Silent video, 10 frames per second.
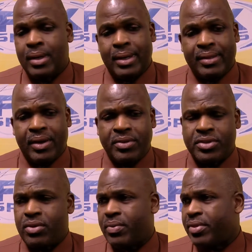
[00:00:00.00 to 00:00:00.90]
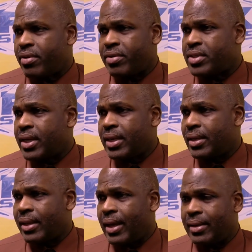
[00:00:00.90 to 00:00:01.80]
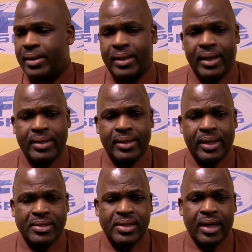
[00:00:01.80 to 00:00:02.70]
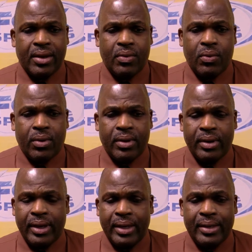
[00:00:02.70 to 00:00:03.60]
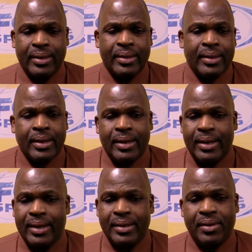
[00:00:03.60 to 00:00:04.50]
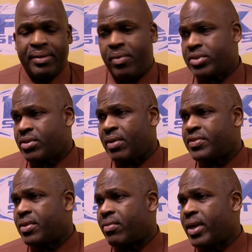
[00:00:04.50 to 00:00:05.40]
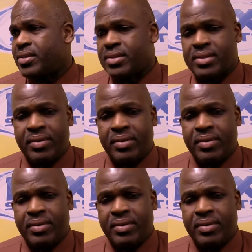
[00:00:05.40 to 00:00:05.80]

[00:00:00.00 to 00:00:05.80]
I think we scored with 13 in that in that in that second quarter, and uh, you know, they was off to the races.